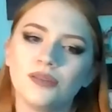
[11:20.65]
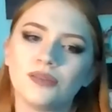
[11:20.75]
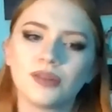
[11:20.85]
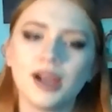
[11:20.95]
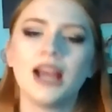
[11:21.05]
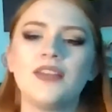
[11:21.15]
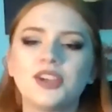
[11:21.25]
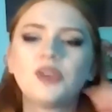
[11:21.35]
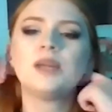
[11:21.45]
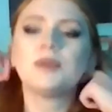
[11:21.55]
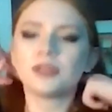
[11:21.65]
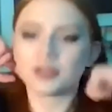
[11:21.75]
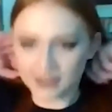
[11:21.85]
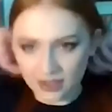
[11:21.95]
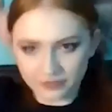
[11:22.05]
Right. I think you need to be a little
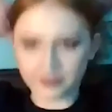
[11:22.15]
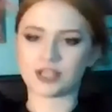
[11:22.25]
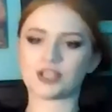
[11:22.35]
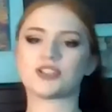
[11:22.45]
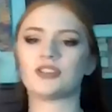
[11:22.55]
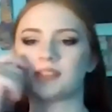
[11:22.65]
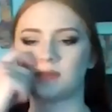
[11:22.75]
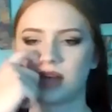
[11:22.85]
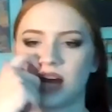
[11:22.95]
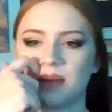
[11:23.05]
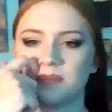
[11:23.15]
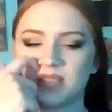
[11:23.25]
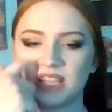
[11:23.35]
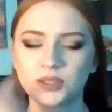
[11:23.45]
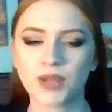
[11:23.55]
selfish sometimes,
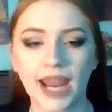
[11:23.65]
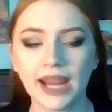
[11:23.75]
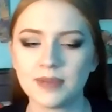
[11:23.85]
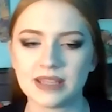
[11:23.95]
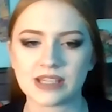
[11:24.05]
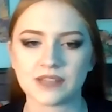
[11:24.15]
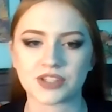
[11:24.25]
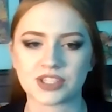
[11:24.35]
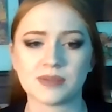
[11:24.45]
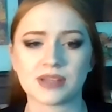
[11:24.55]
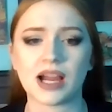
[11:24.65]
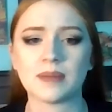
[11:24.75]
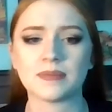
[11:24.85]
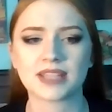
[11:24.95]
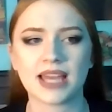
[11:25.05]
and it's okay to be selfish sometimes.